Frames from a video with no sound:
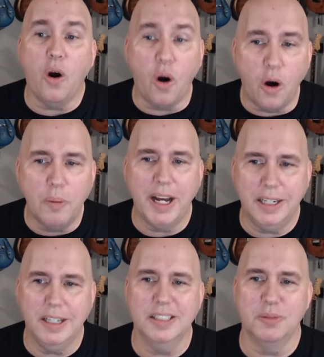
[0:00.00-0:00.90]
all my
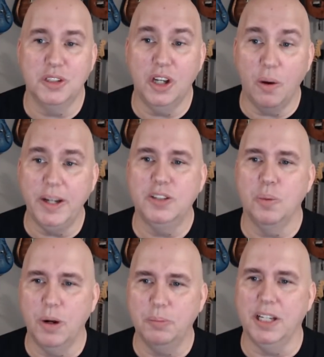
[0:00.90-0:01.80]
customers going to
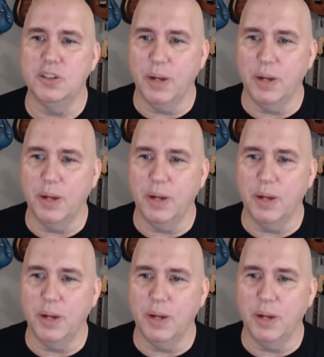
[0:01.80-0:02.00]
one place so